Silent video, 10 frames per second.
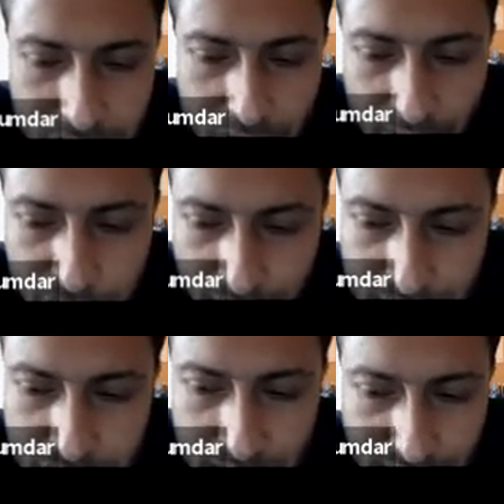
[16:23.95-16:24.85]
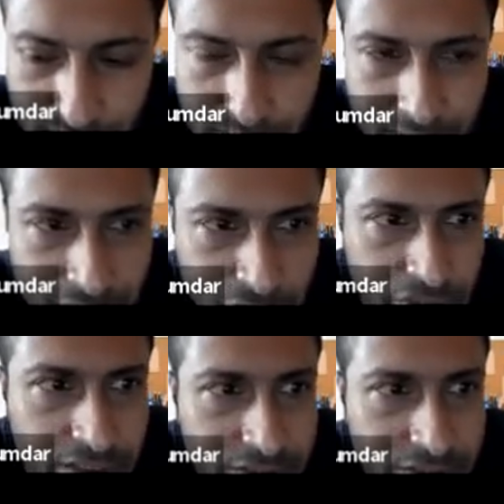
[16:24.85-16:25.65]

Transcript: so you have to actually do this.